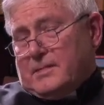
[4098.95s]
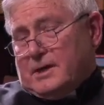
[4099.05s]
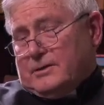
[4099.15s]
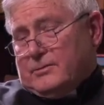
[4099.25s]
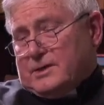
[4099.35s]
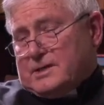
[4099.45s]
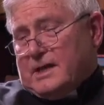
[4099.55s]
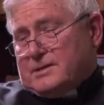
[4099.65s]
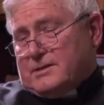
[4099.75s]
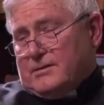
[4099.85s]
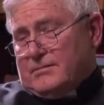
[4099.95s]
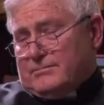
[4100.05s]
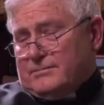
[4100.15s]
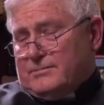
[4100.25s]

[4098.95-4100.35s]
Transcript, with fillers: Our Lord's answer,